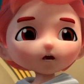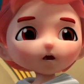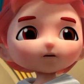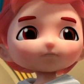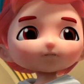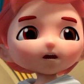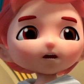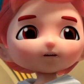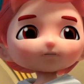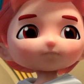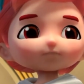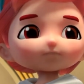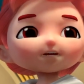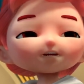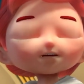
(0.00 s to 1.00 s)
It'll take
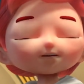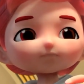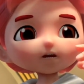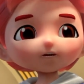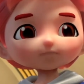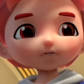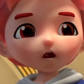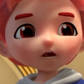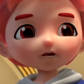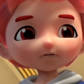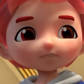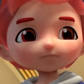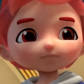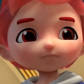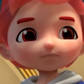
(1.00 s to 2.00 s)
time. The tunnels are
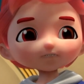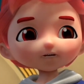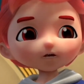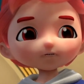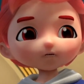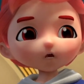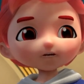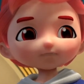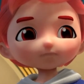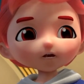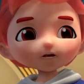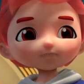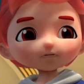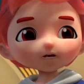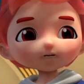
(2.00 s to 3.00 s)
deep. They've been
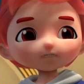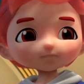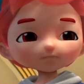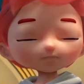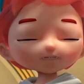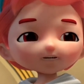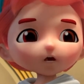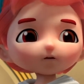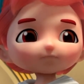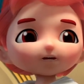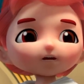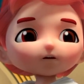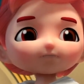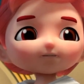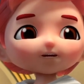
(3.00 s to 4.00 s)
adding to the metro system
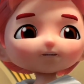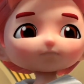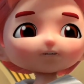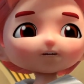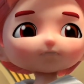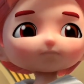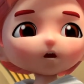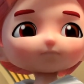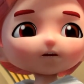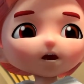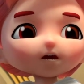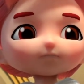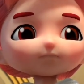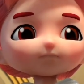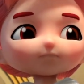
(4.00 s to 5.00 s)
since
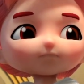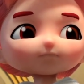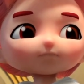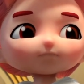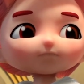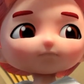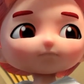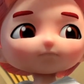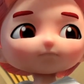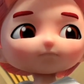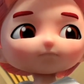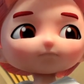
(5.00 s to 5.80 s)
1935.